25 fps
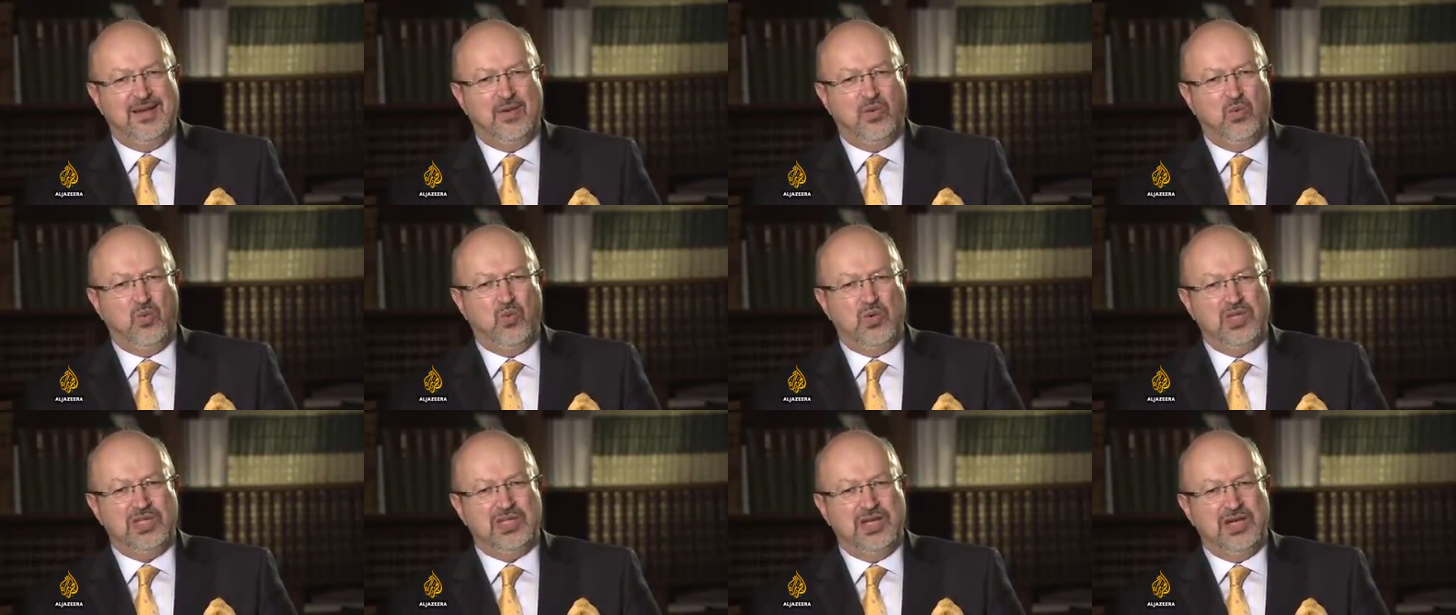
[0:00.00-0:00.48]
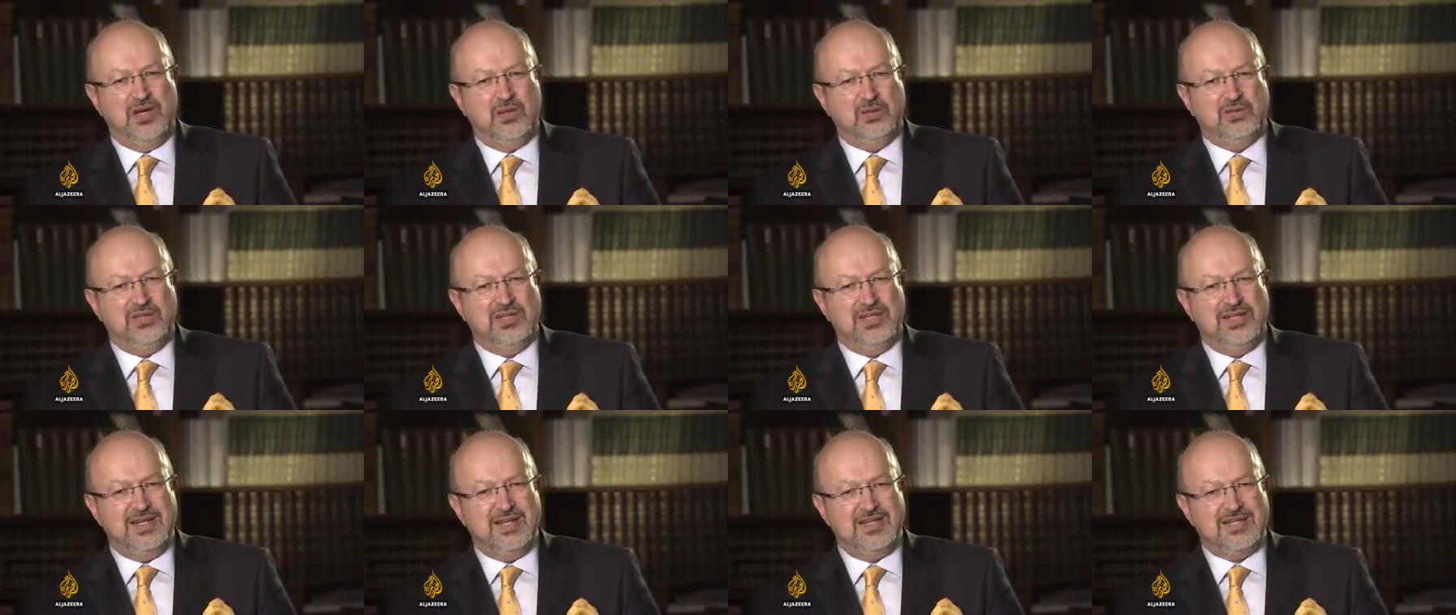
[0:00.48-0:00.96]

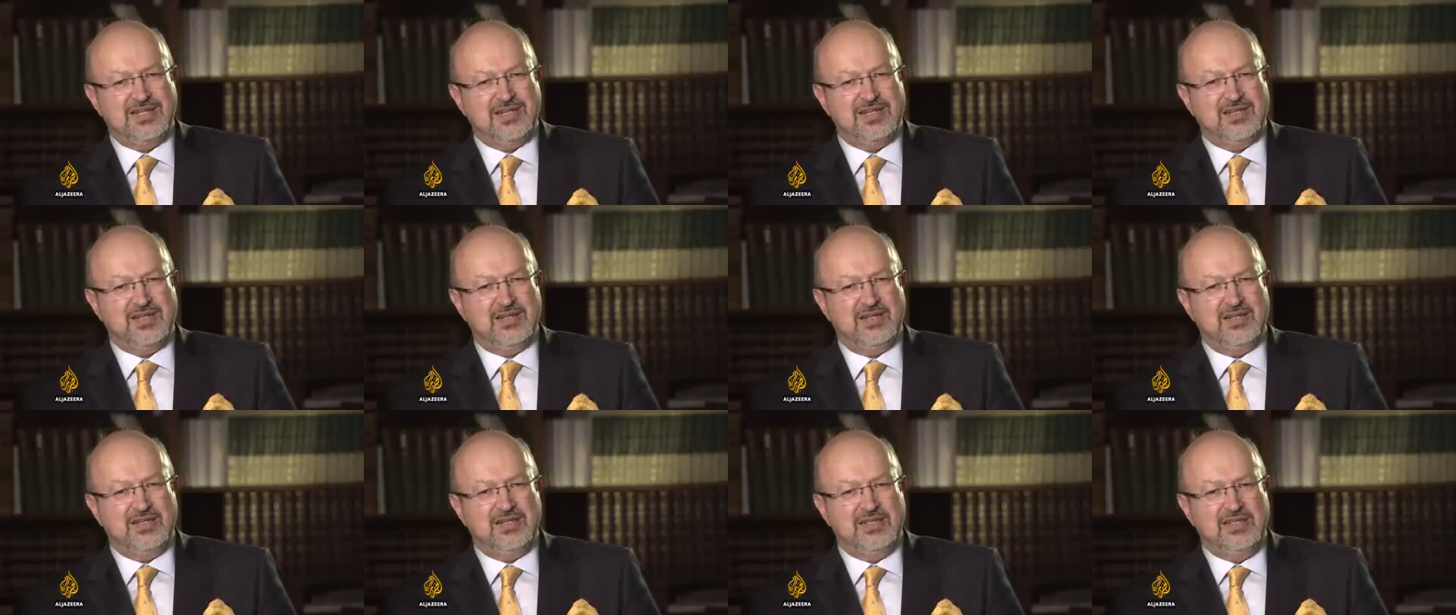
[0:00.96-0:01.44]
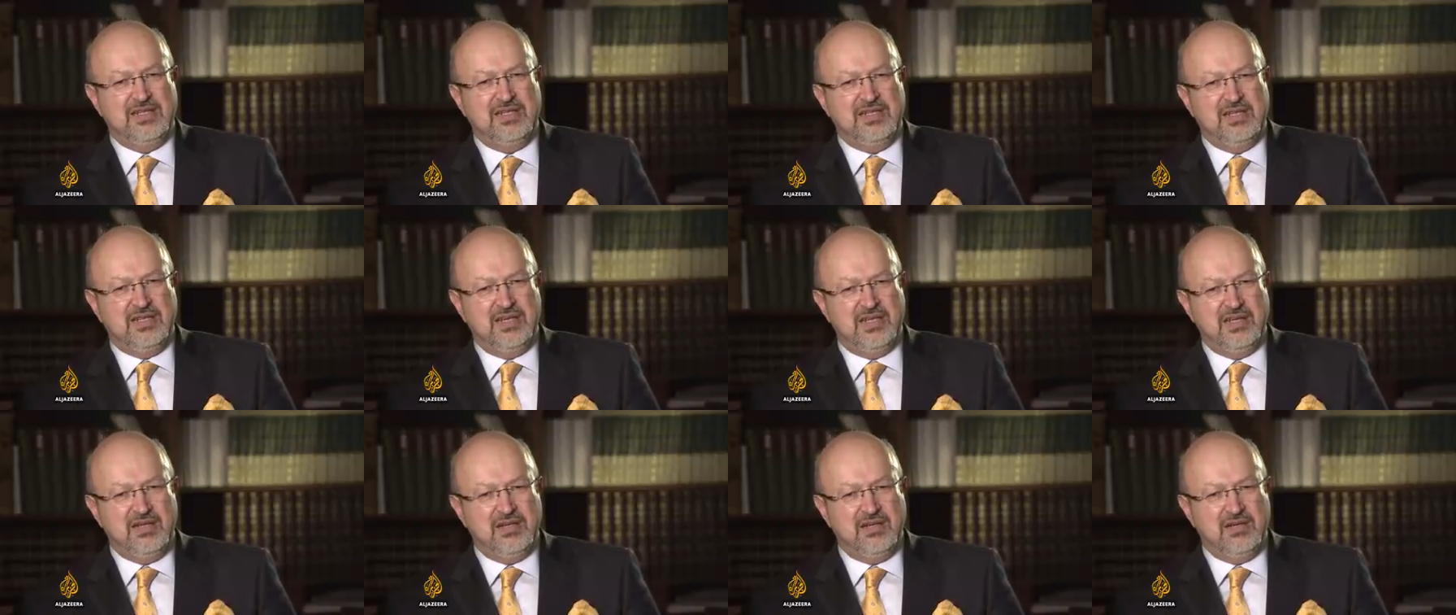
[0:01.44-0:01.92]
without the necessary
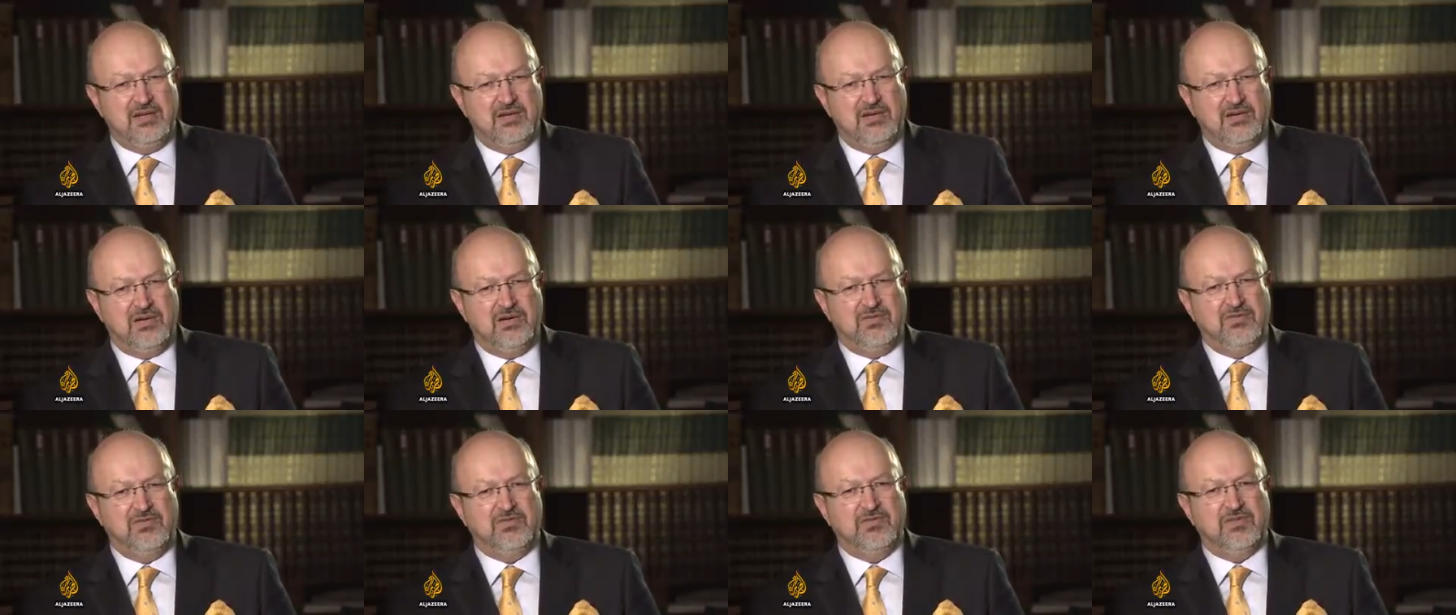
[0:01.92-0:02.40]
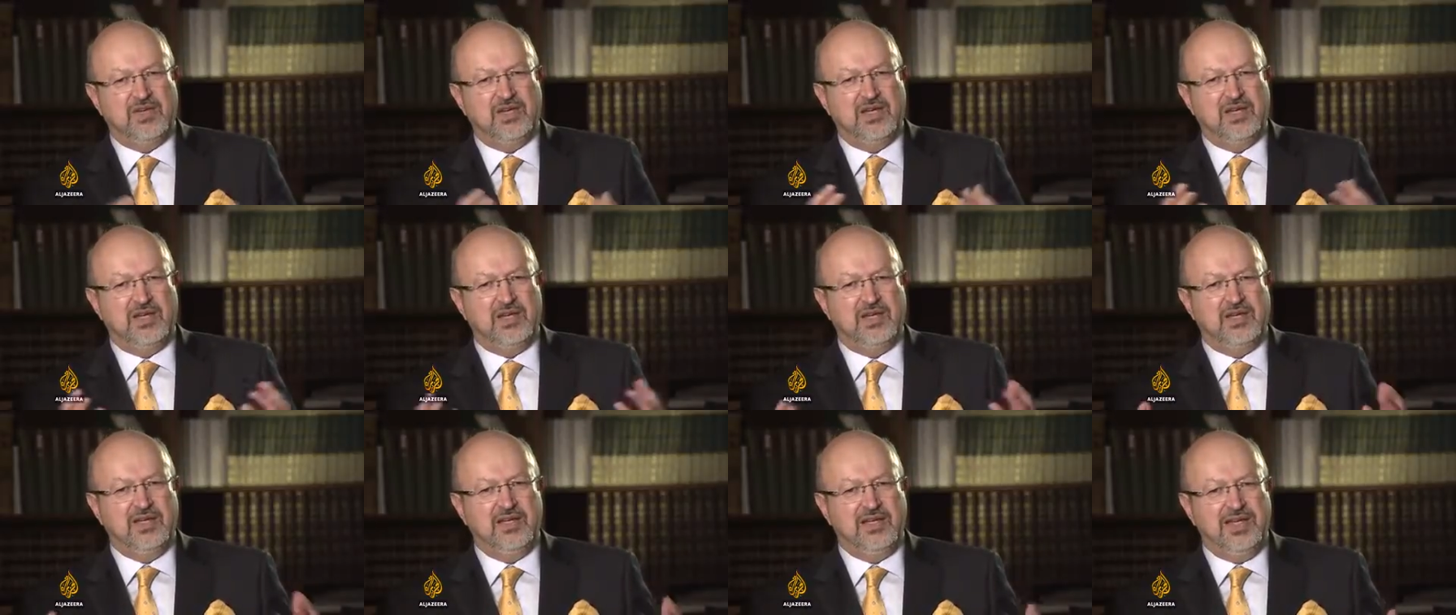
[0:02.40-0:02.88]
degree of
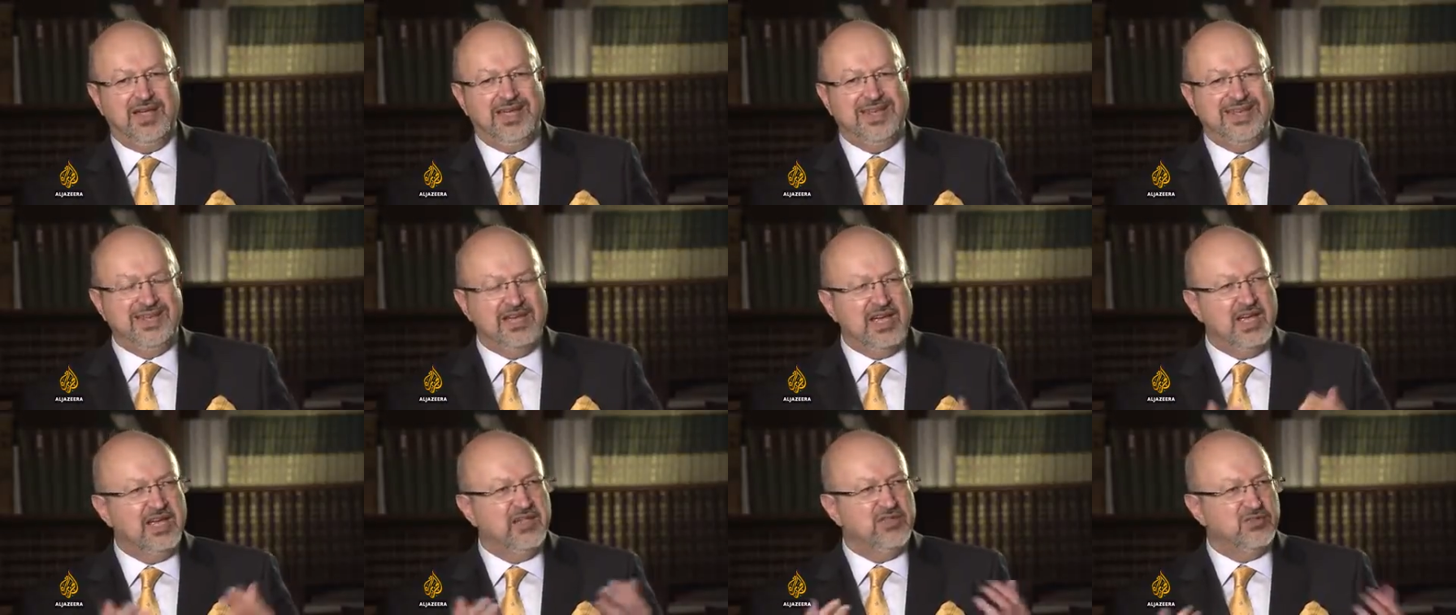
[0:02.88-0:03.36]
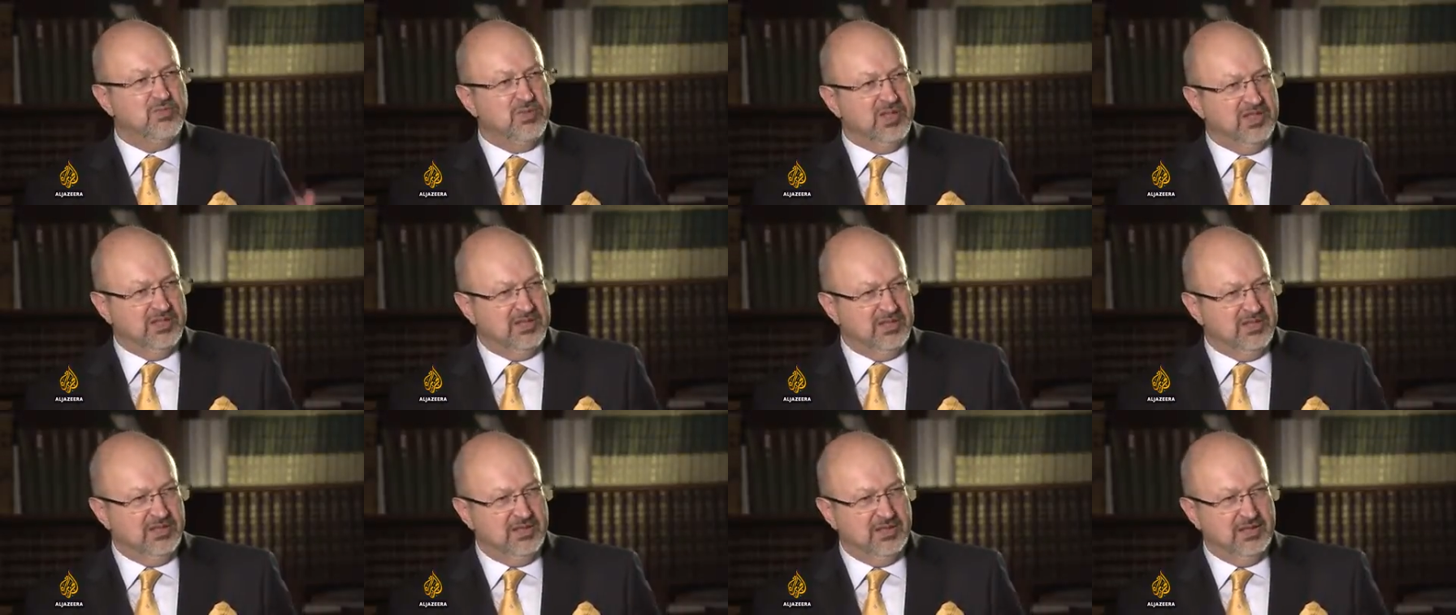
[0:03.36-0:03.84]

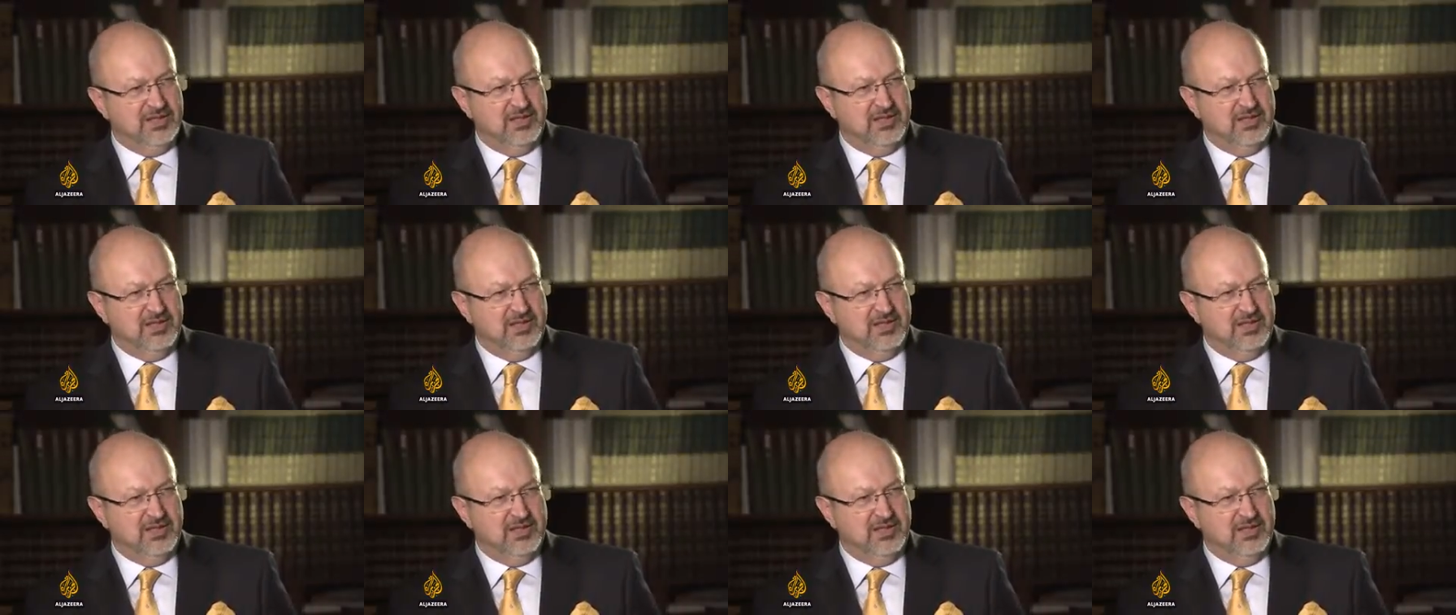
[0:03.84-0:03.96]
engagement